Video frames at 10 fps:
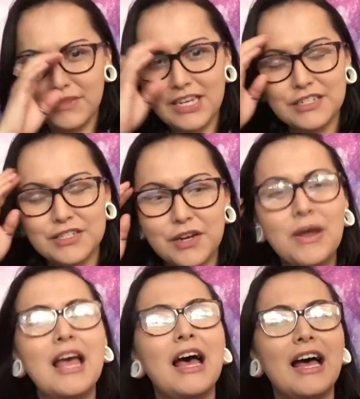So
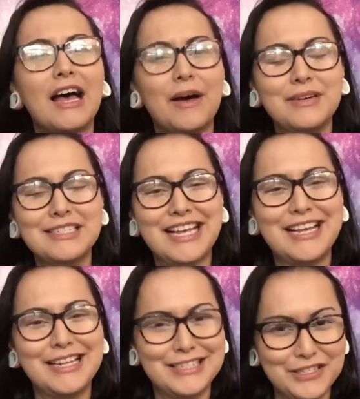I want to say
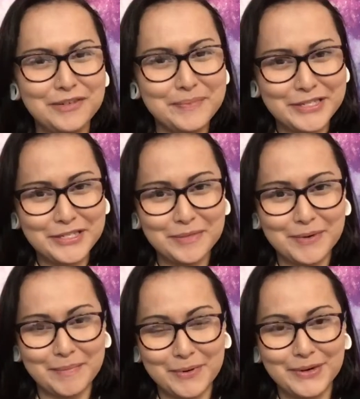it's super, super
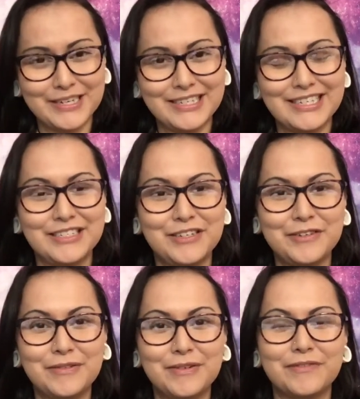important
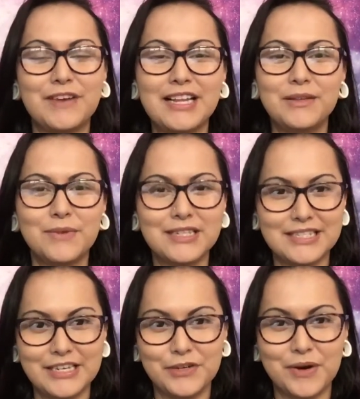to find the ones
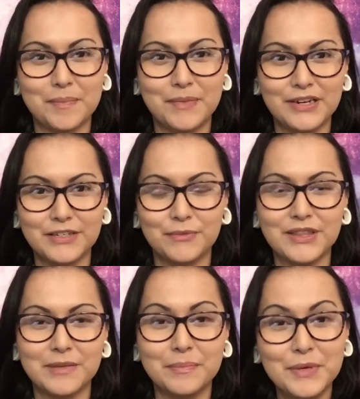that you are bonded with
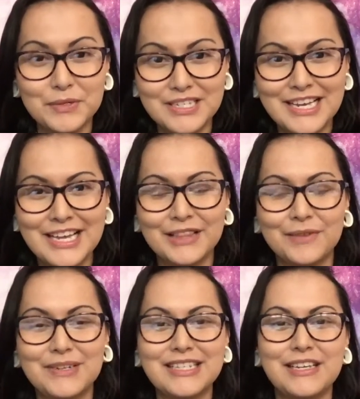the most, the
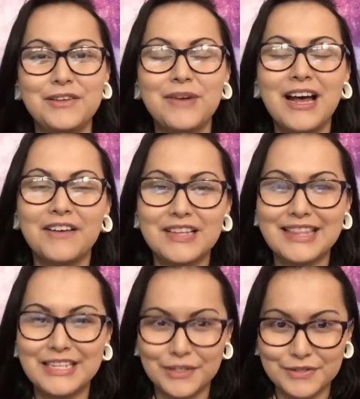ones that you have the
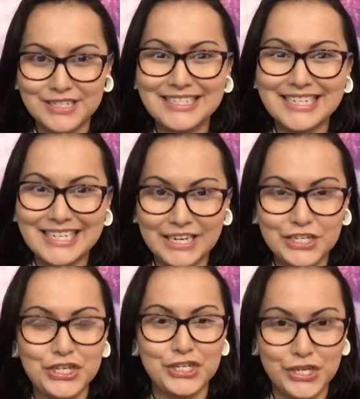closest
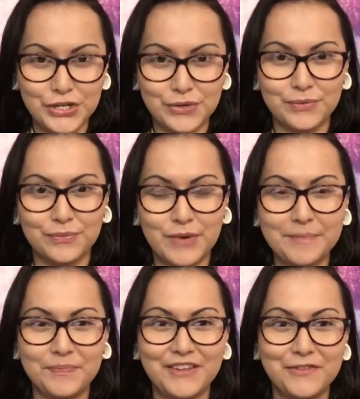connection to, right?
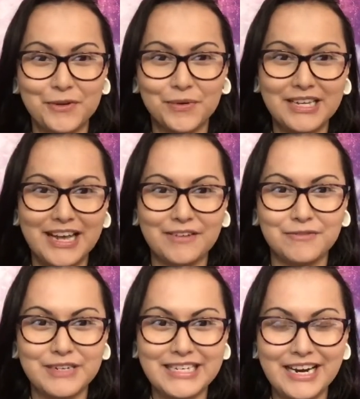If you only have
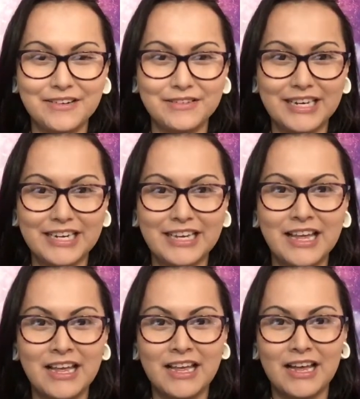one tarot deck,
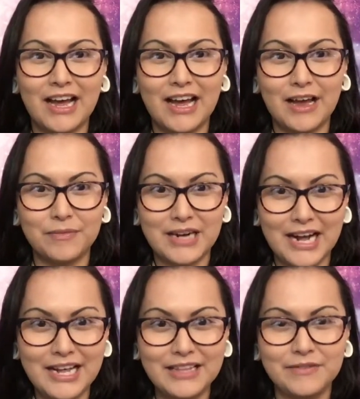I would
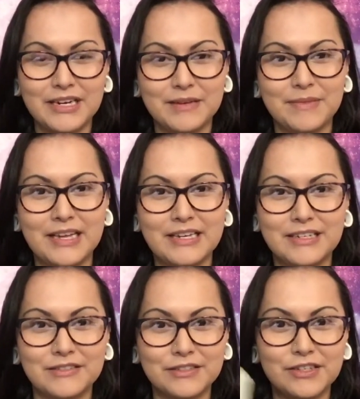highly recommend
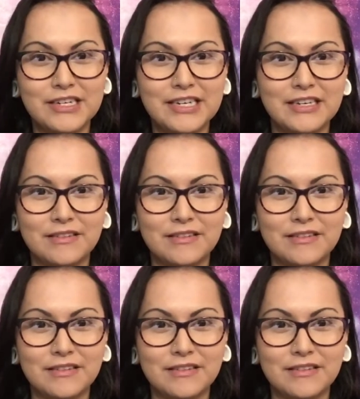learning